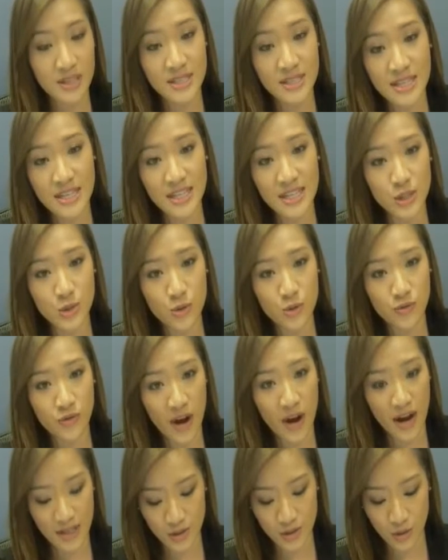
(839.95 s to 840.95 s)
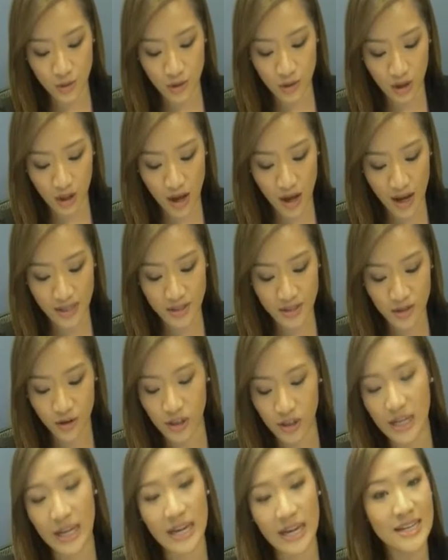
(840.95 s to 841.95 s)
that seeks to advise your client
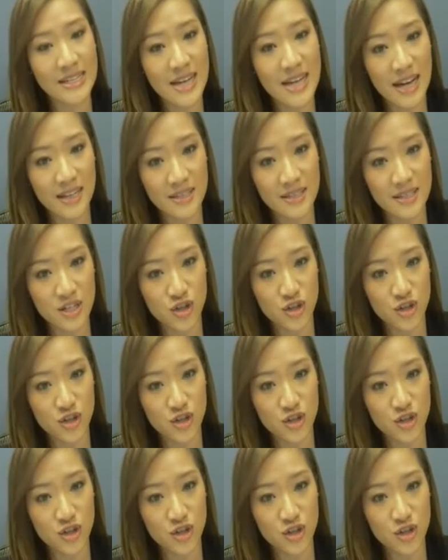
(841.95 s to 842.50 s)
on key tax